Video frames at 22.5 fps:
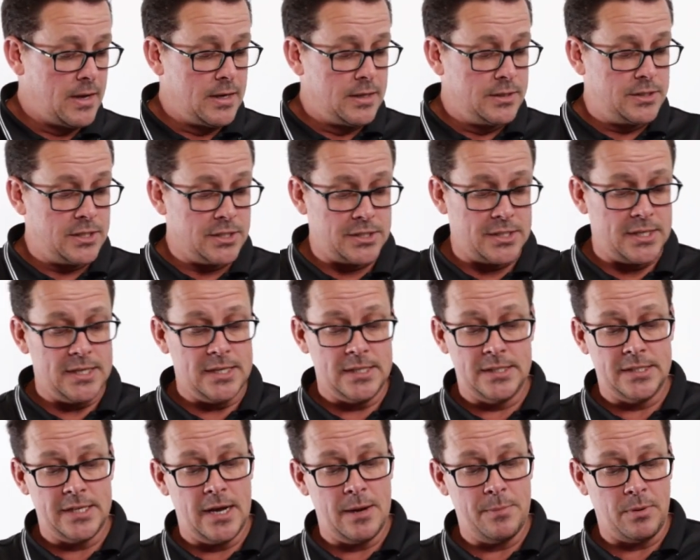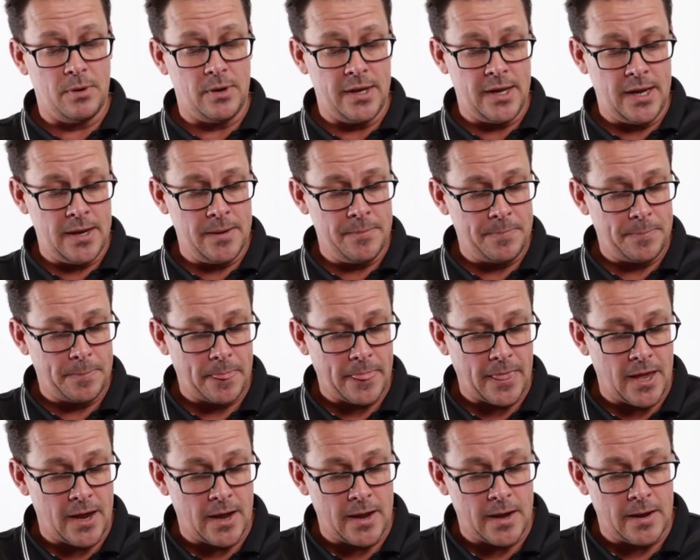just an example here,
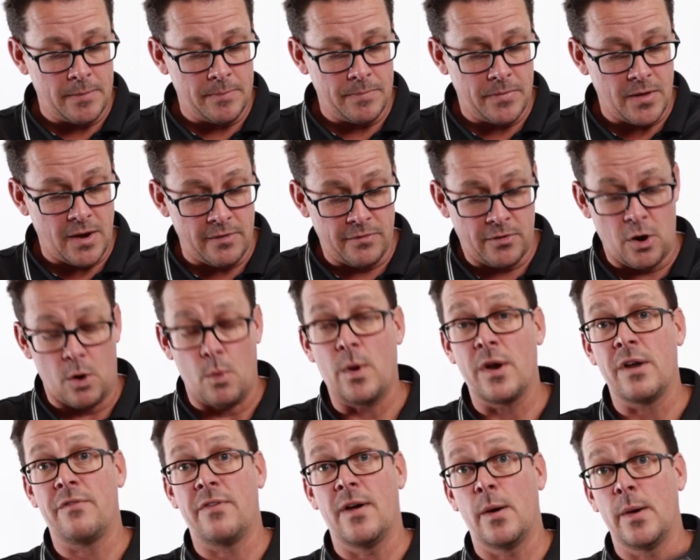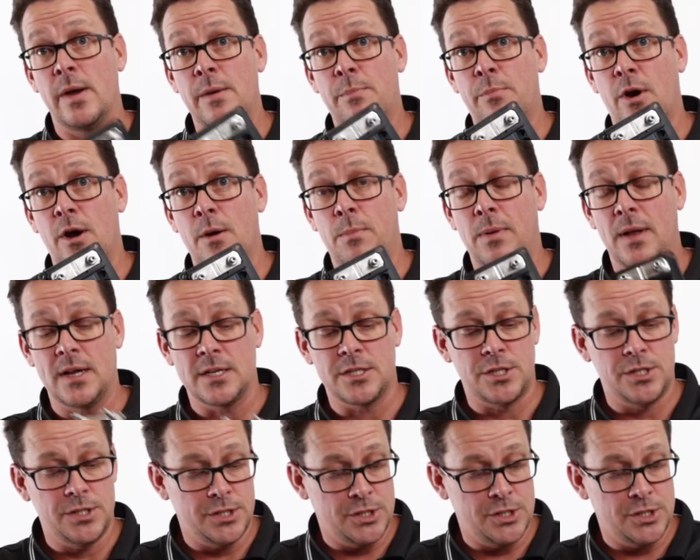um, I've got one of our ePro Plus